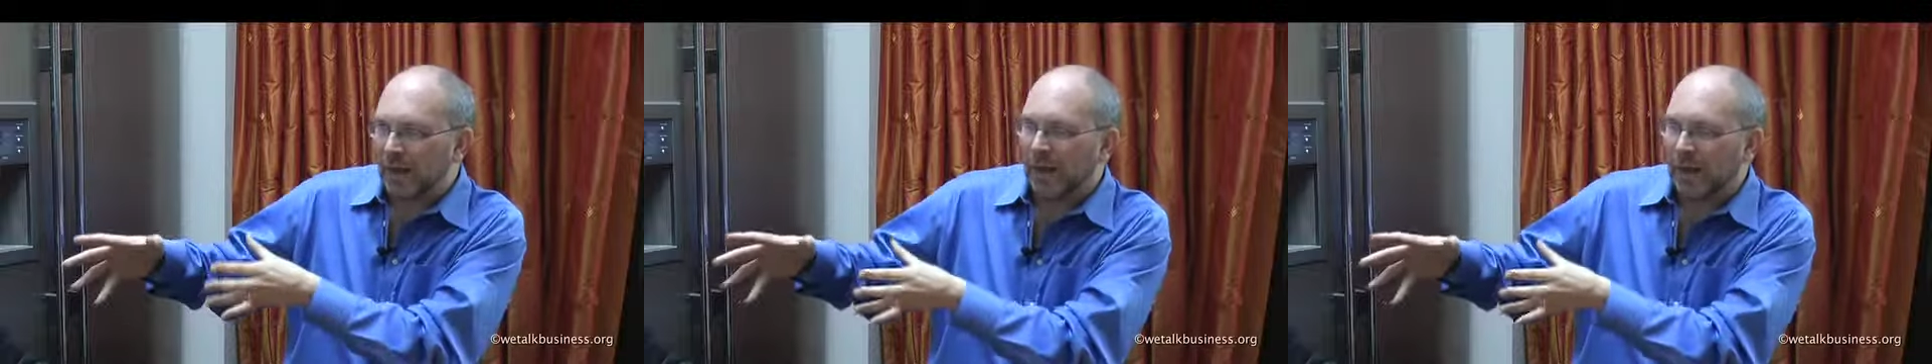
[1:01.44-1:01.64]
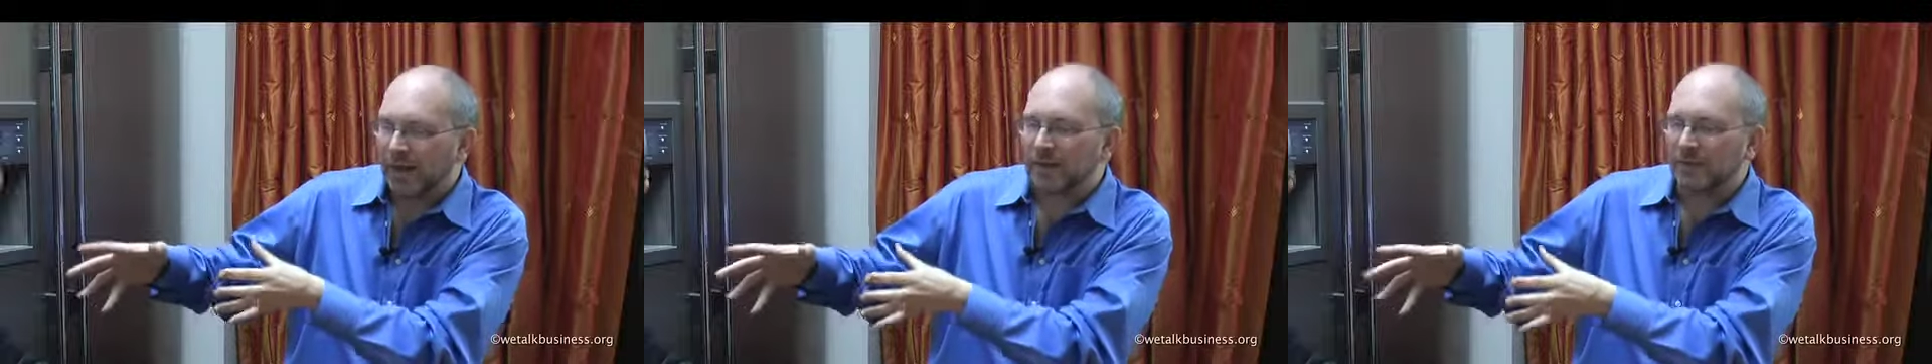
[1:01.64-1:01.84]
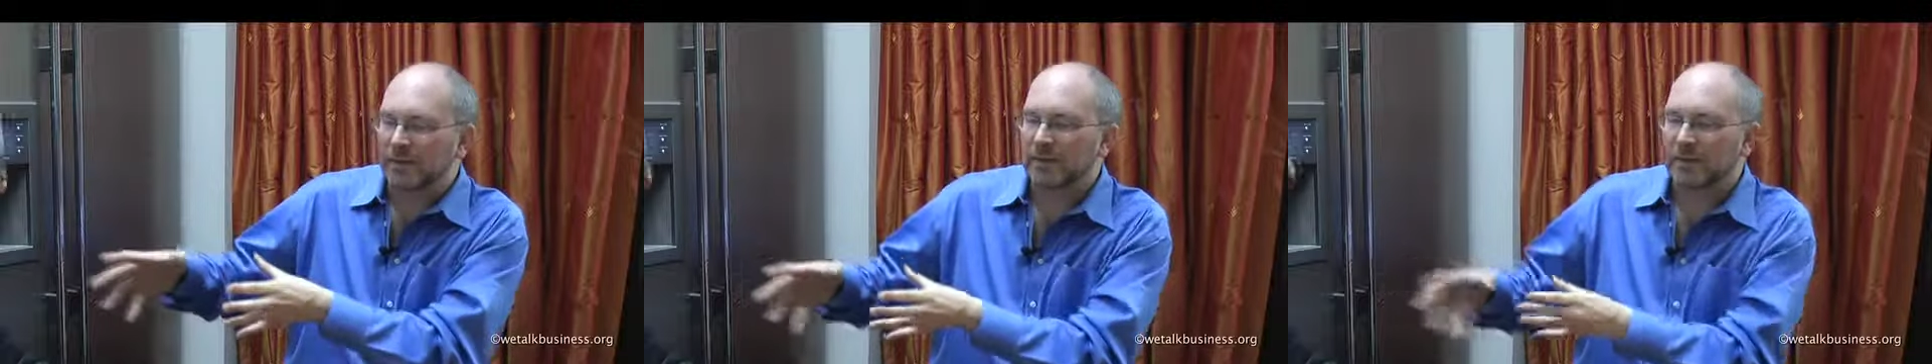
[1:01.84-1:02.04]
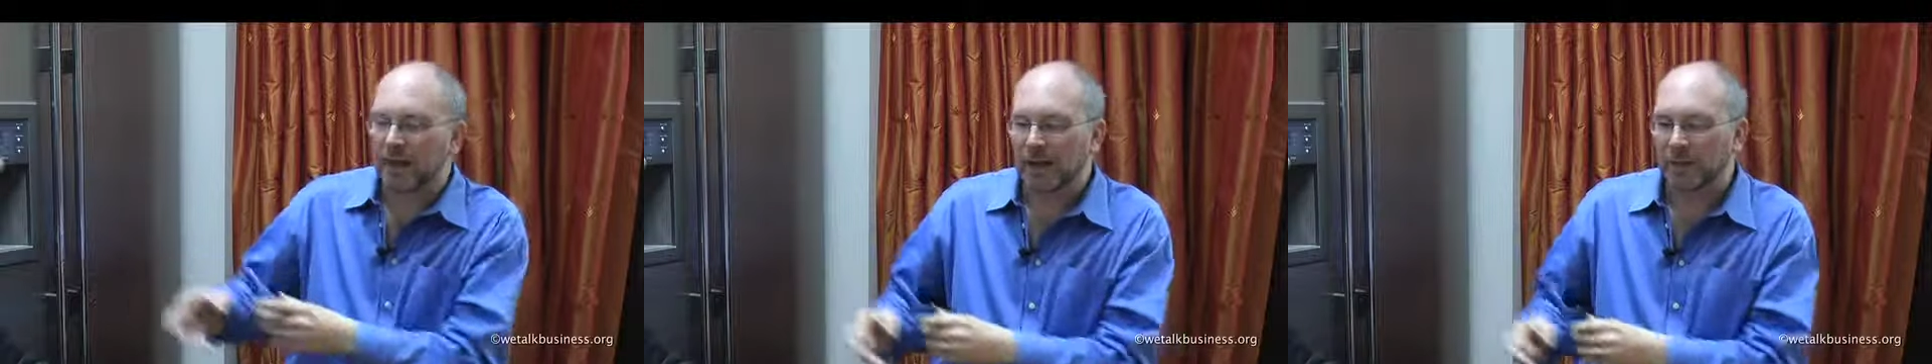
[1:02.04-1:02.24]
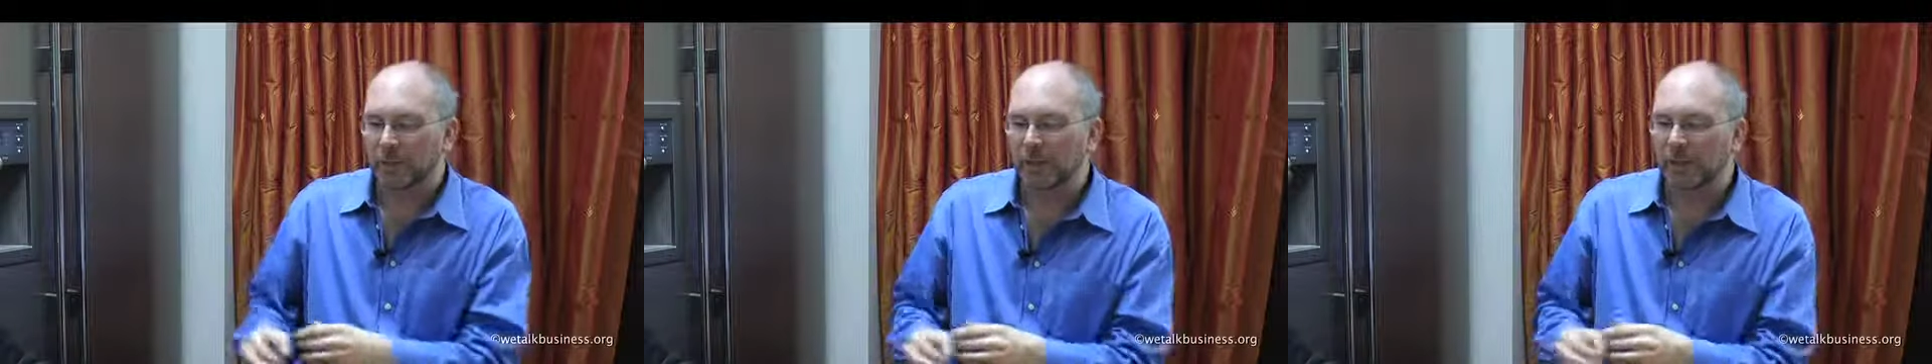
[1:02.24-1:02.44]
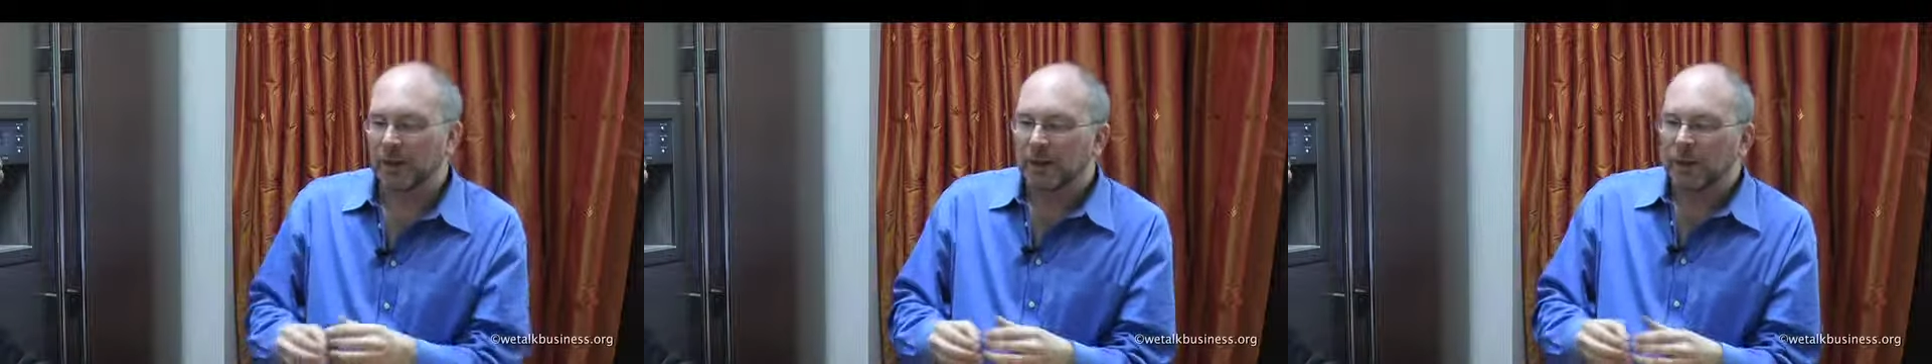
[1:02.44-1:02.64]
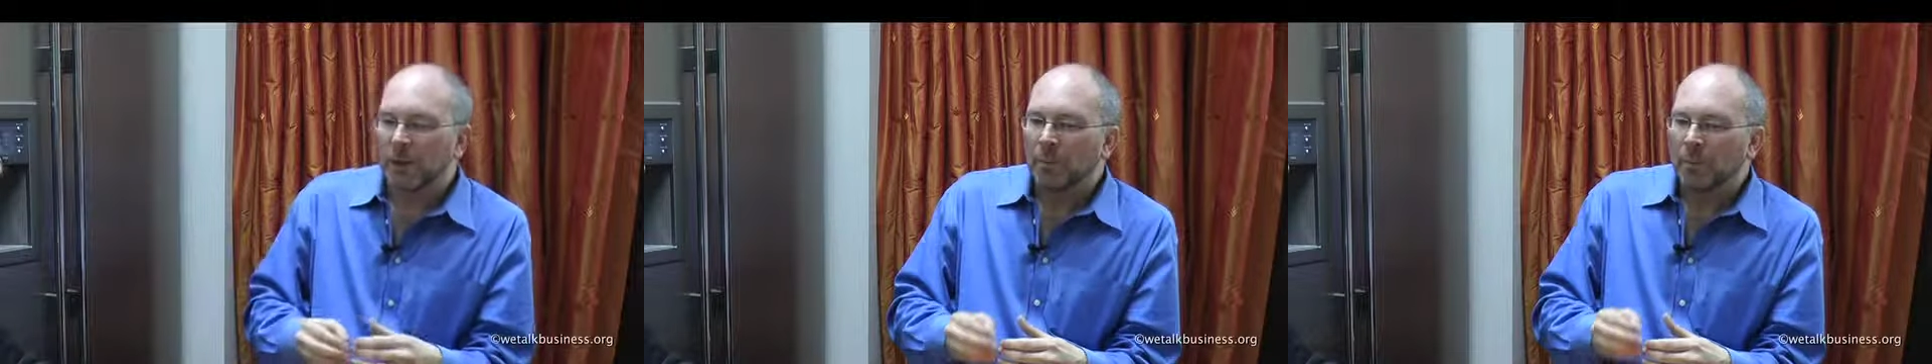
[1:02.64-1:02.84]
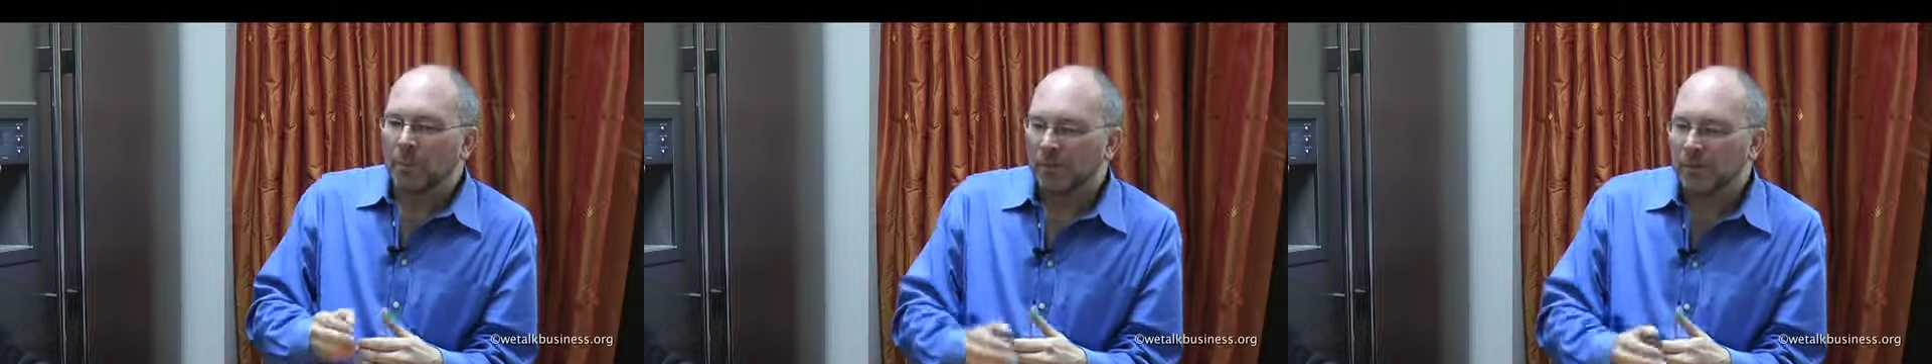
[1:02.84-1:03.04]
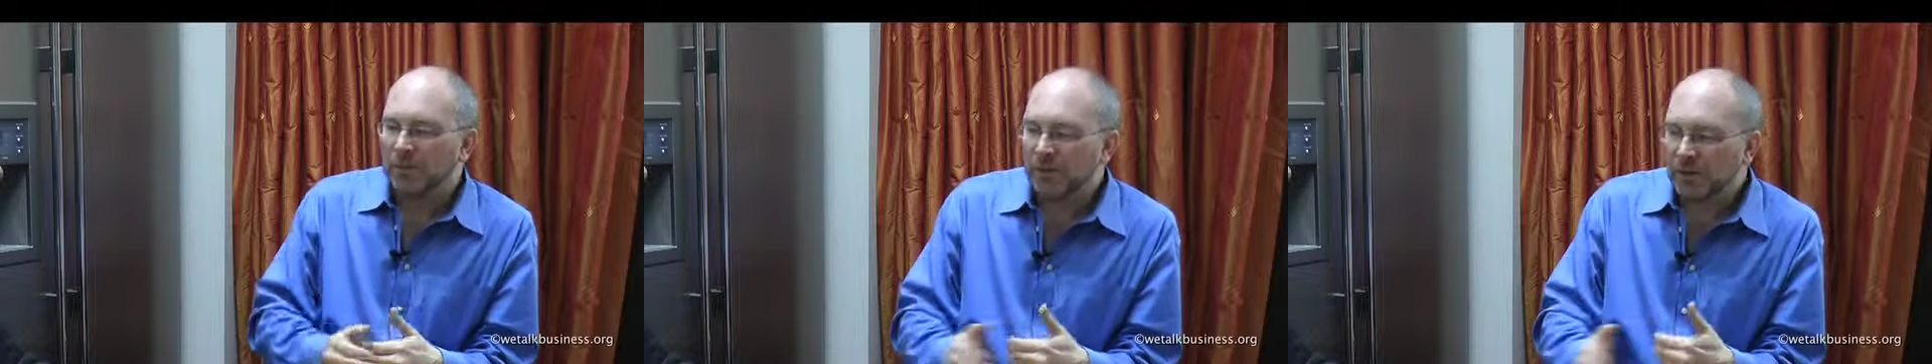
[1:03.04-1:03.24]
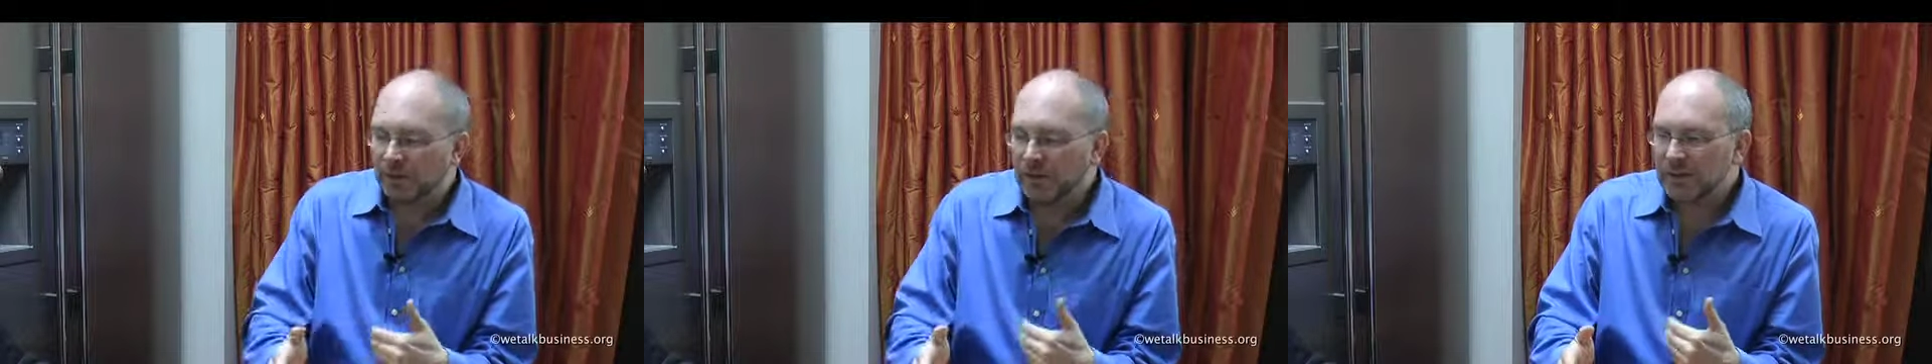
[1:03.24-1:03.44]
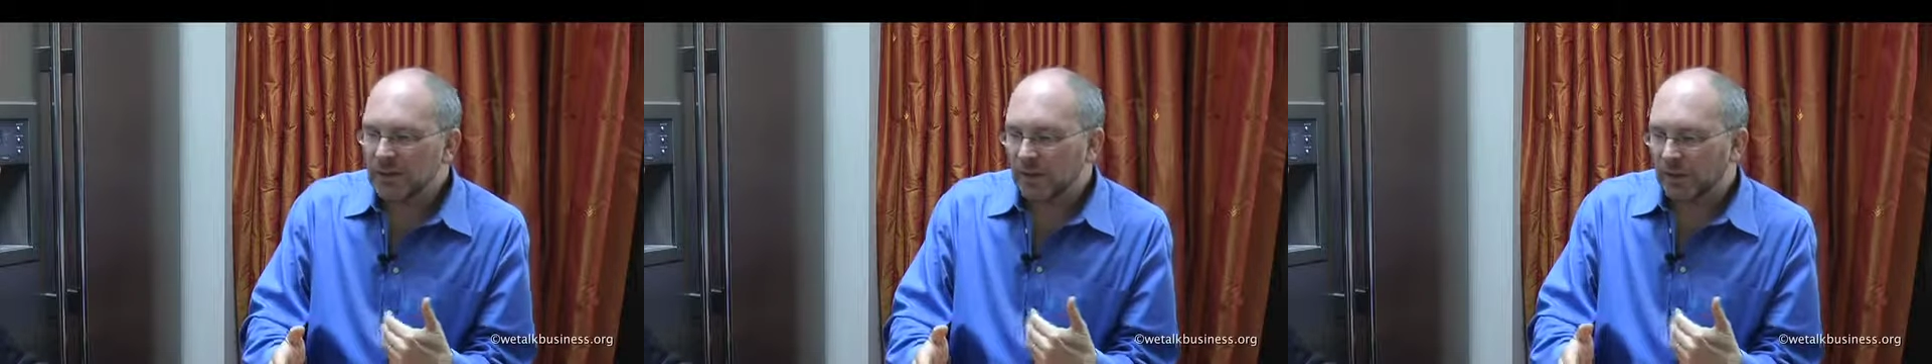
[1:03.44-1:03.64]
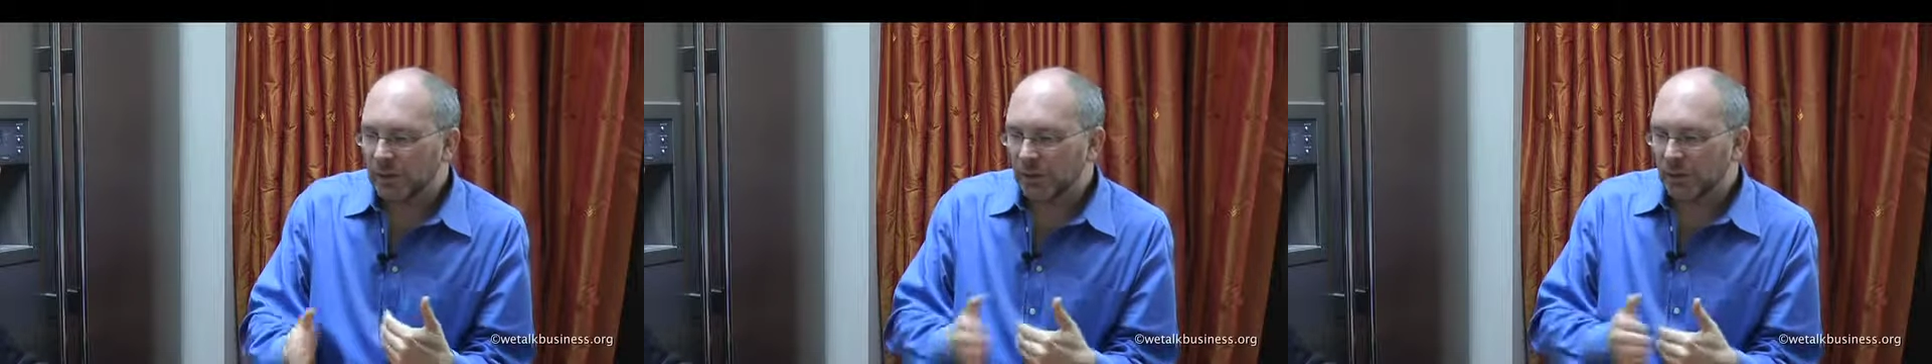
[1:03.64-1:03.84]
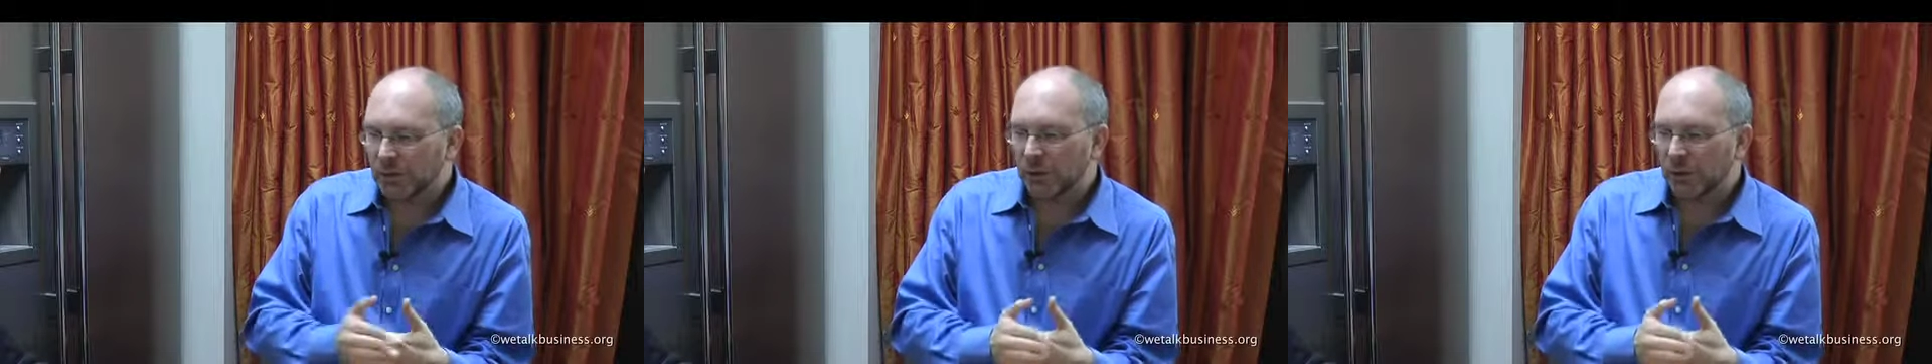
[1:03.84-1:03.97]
that end of the scale. But there are certain things that you can